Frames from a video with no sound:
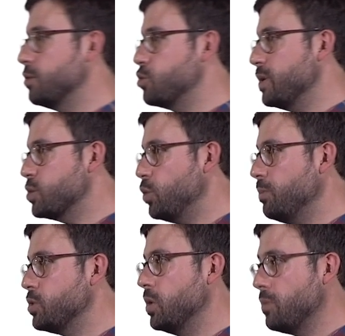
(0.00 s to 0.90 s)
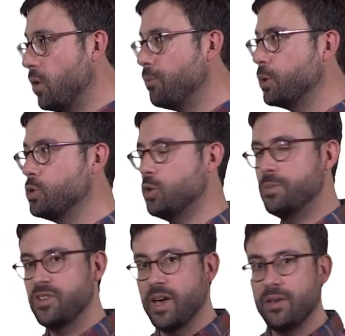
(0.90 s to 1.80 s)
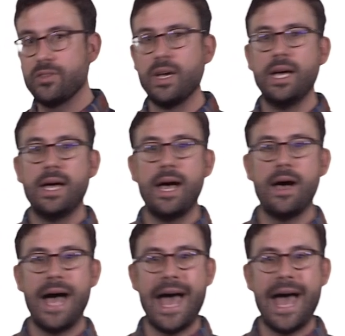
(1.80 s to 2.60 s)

the transcriptome of perturbed cells uh,